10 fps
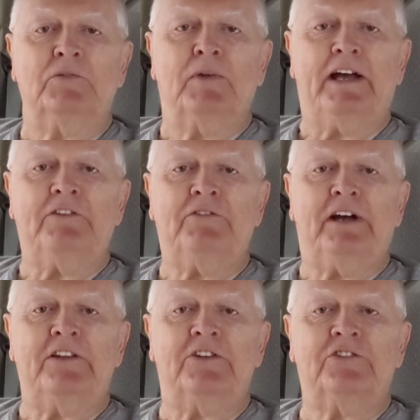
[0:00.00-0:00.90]

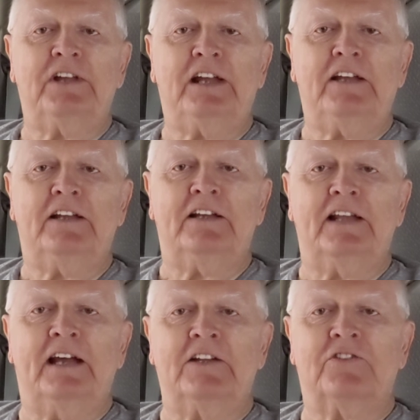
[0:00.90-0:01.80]
modified the stand on
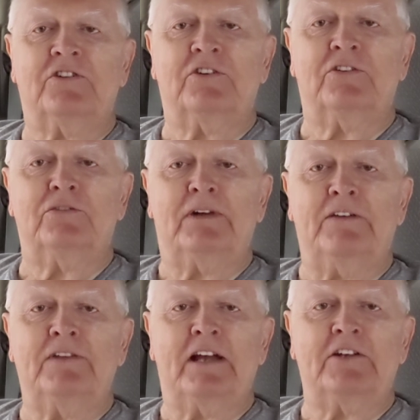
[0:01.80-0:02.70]
that, so
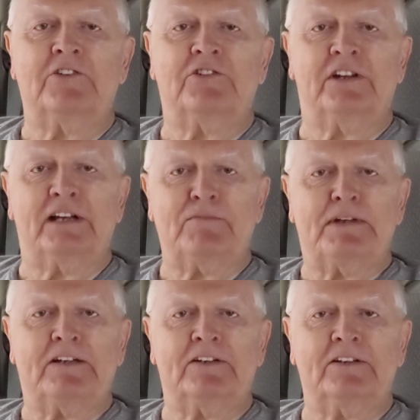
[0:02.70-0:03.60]
I've got it set up
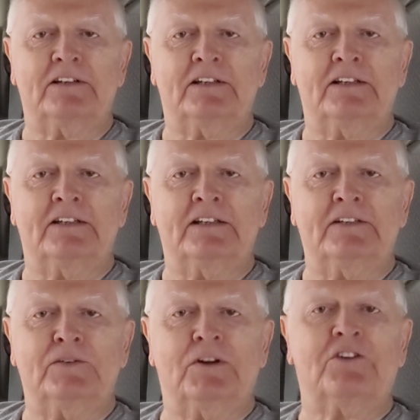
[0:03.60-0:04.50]
here in
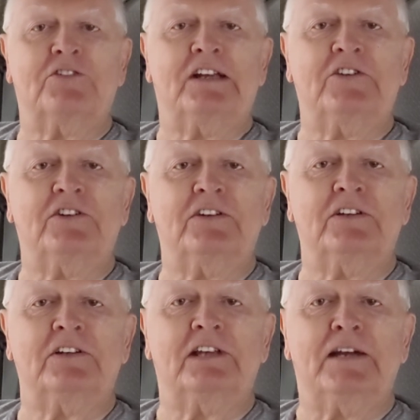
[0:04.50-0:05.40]
the workstation
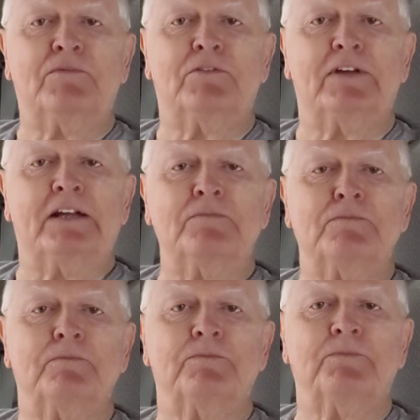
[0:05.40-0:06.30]
in the Campervan.
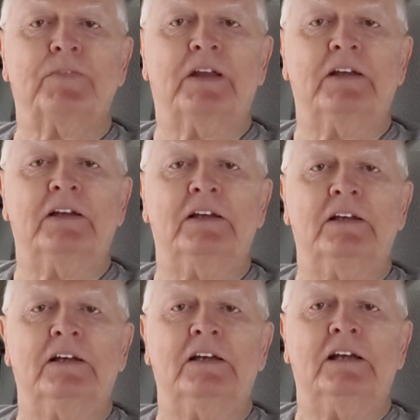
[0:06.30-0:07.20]

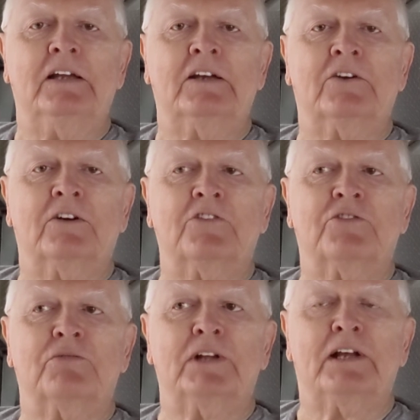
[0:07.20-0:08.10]
And of
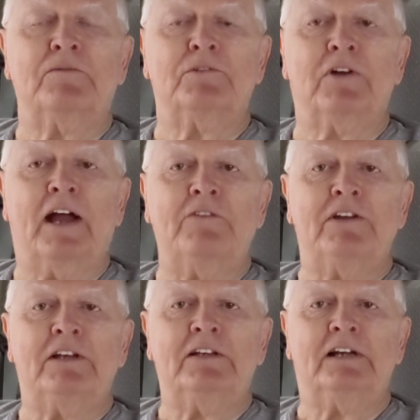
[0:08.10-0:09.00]
course, when I'm
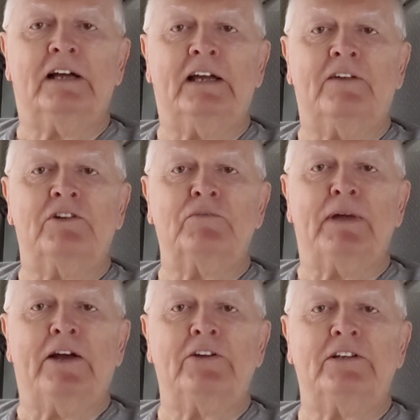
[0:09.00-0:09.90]
driving, I have it
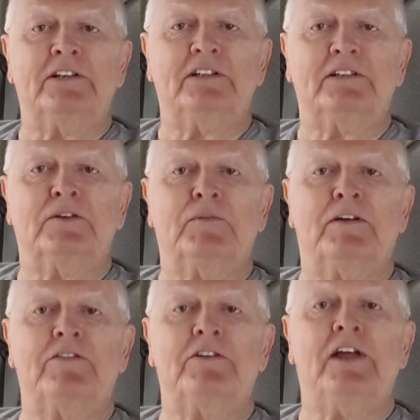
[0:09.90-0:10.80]
mounted
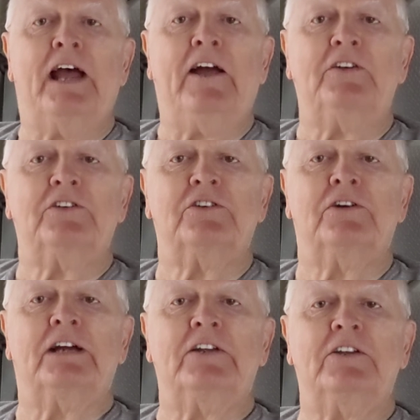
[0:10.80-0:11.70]
above the dash
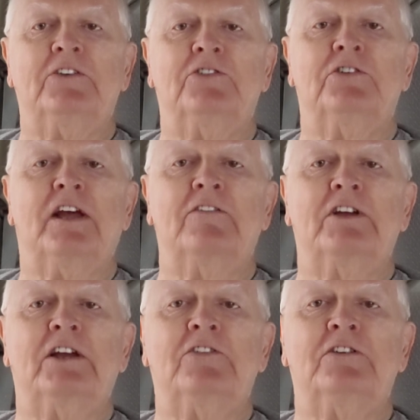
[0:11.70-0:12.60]
so I can use the
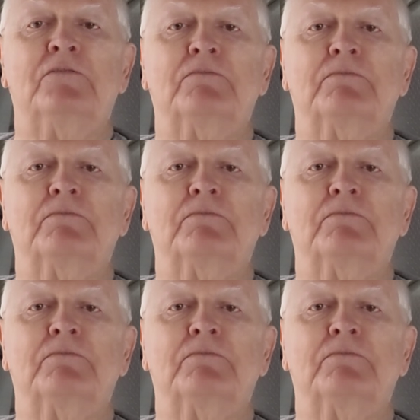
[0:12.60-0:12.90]
navigation.